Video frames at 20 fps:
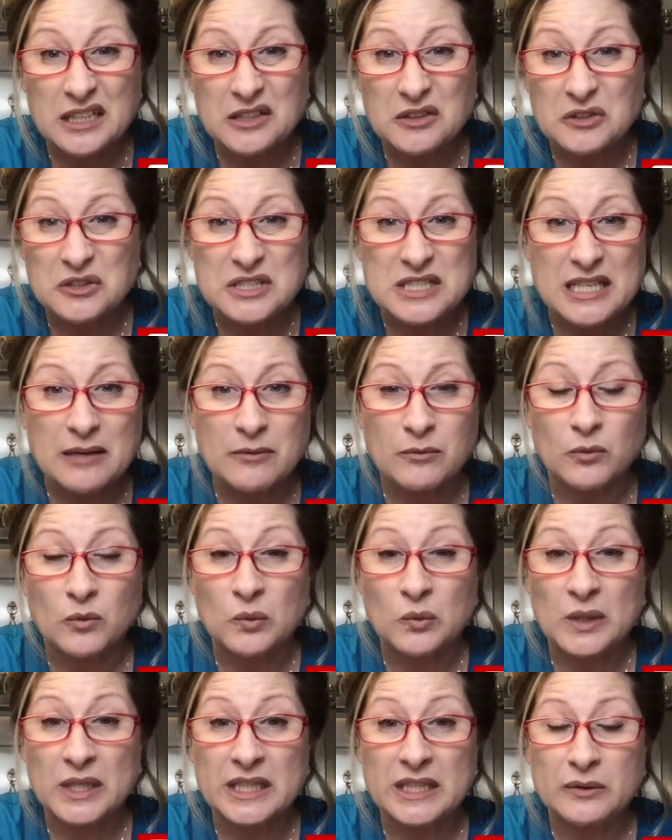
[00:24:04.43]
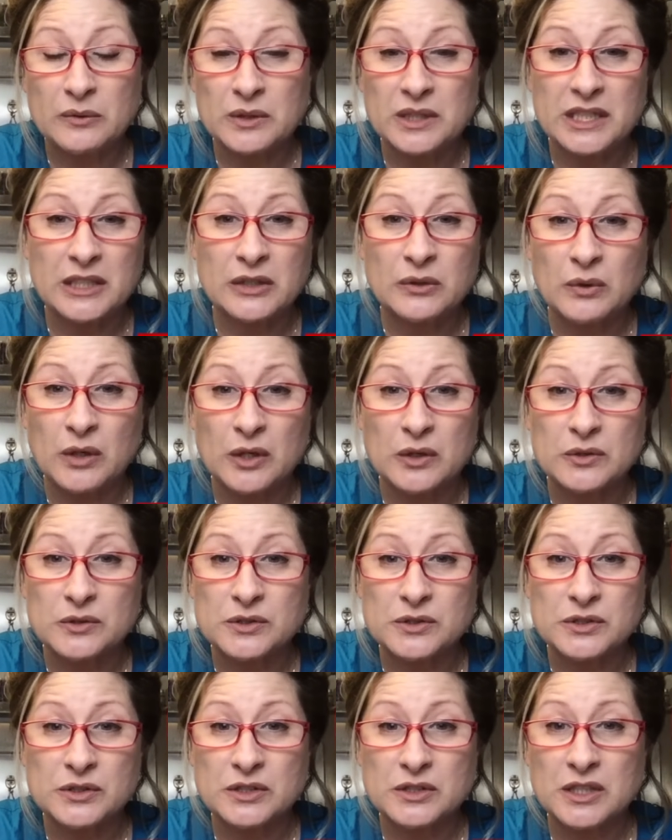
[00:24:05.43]
or something really, really
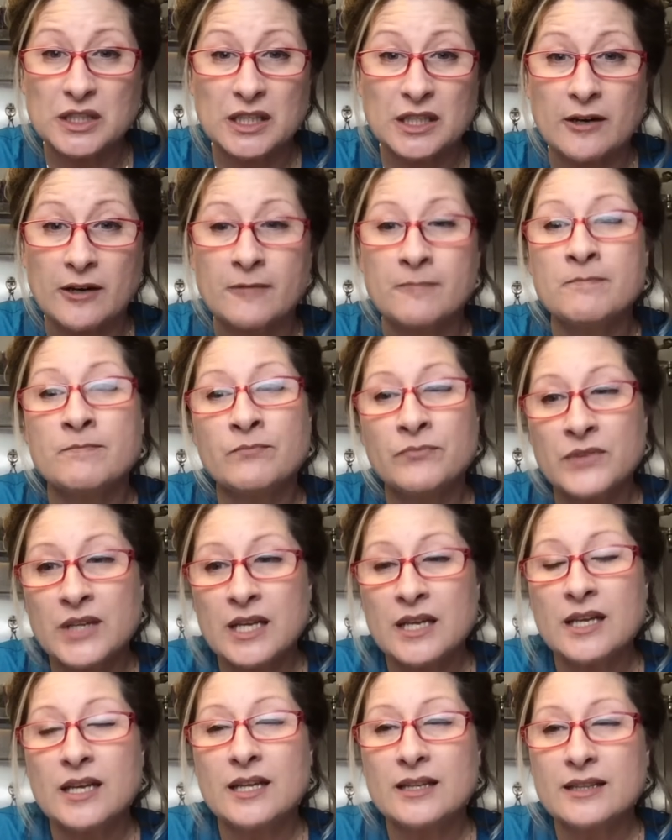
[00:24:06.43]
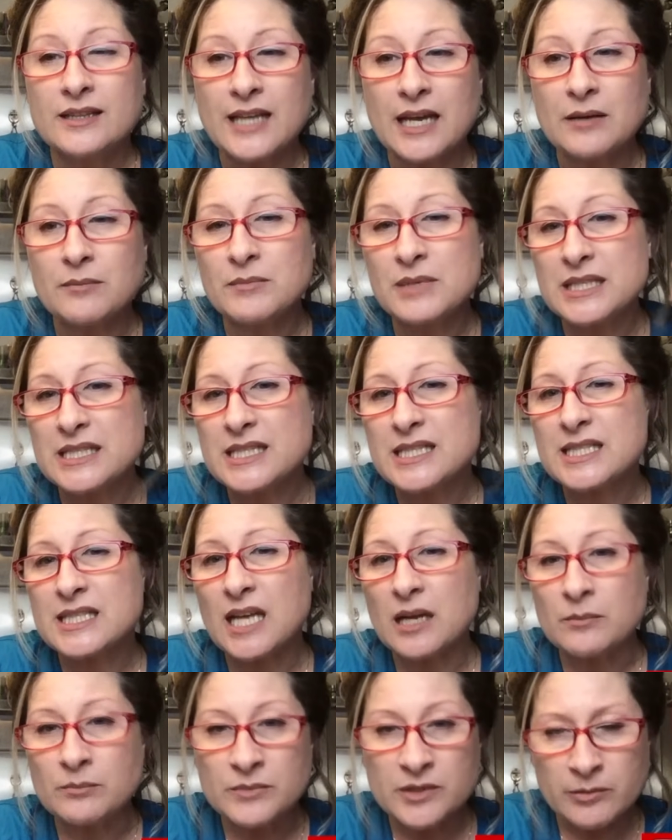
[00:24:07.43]
gross. That means
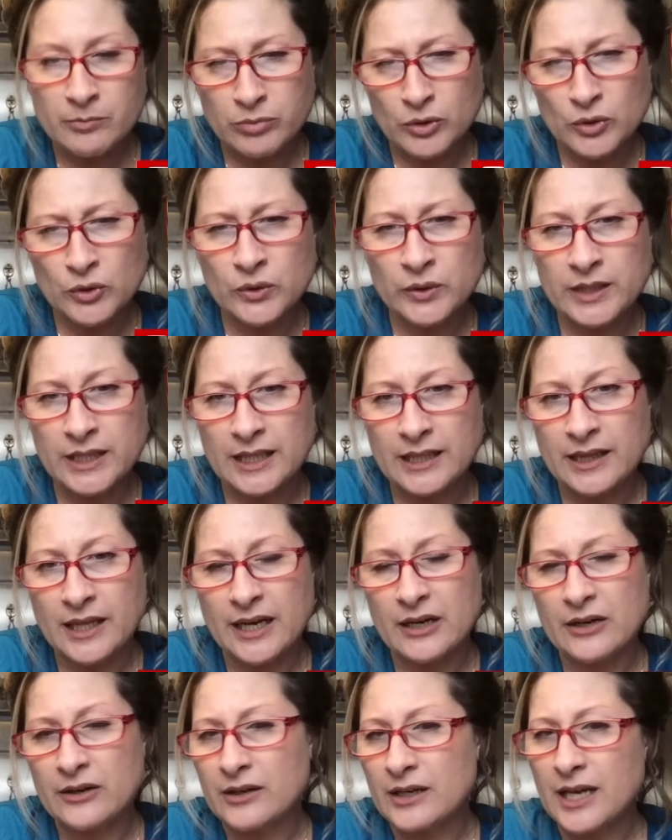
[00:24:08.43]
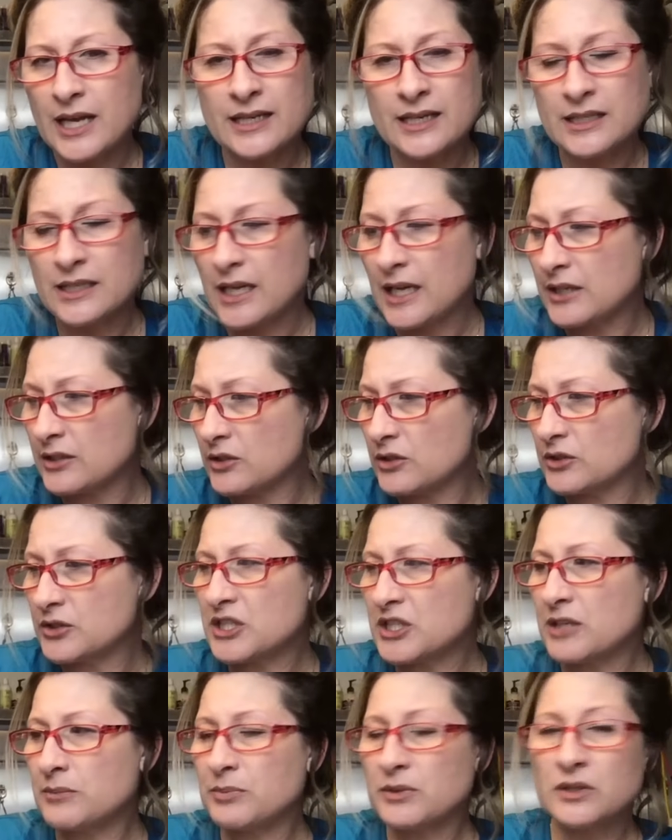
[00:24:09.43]
something's brewing in there. And your
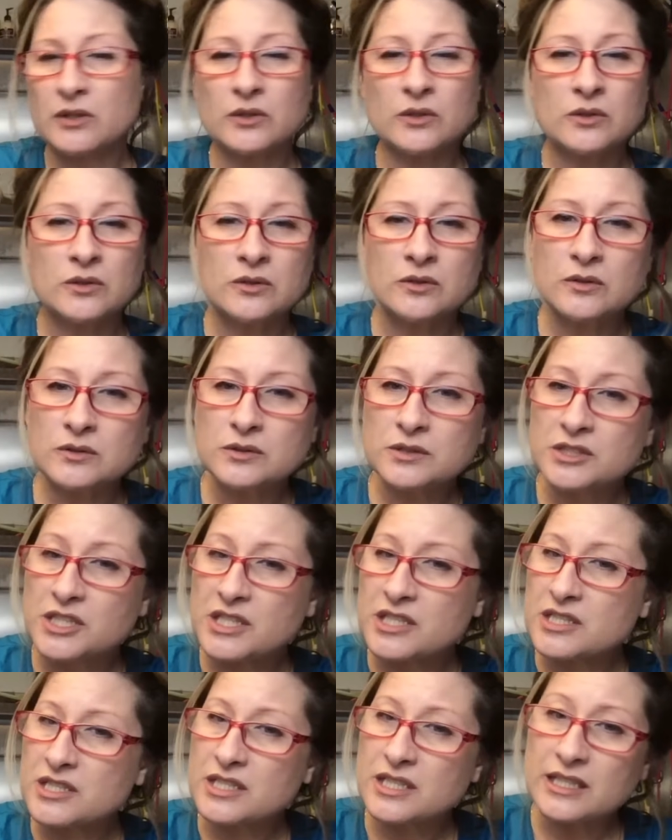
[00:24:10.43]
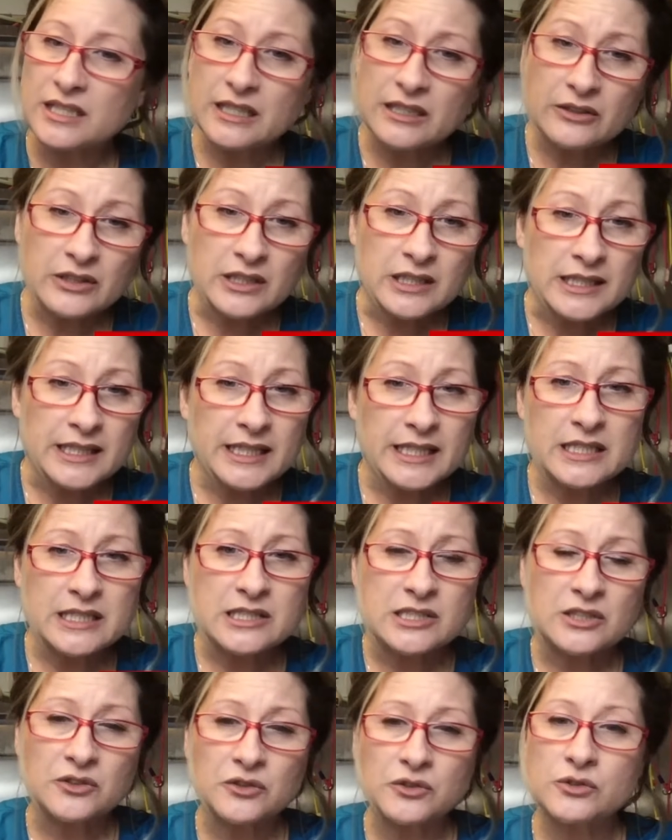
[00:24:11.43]
typical just ear cleaning
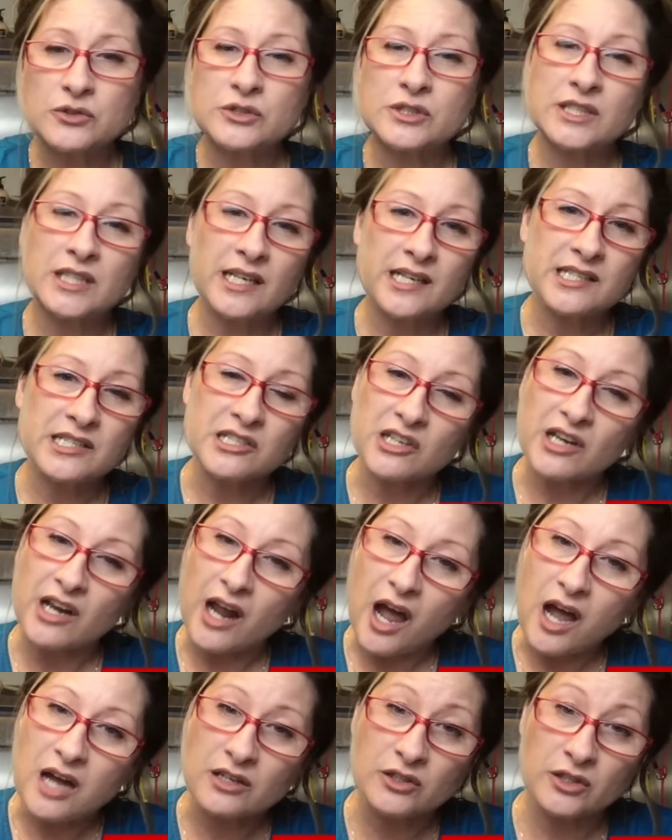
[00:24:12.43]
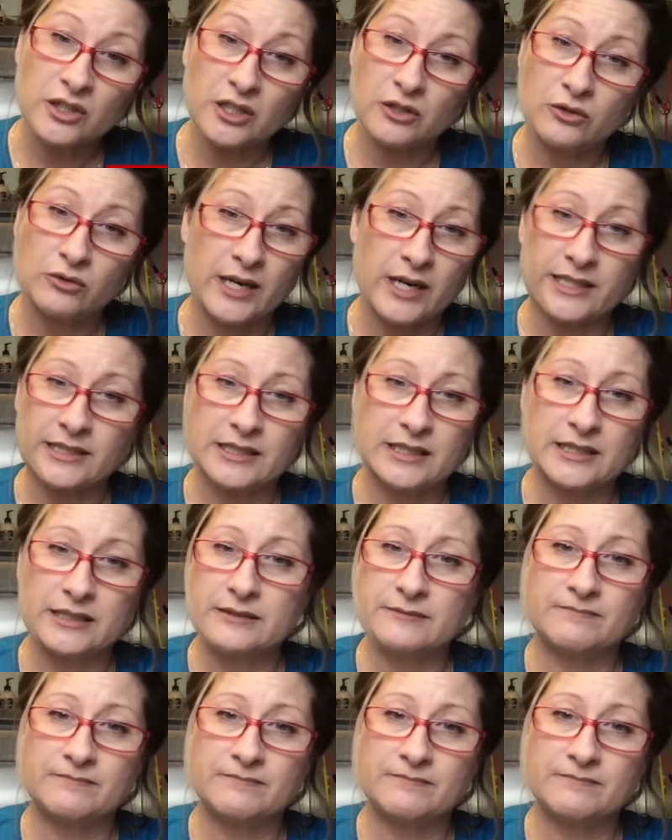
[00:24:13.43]
solution is not going to correct it,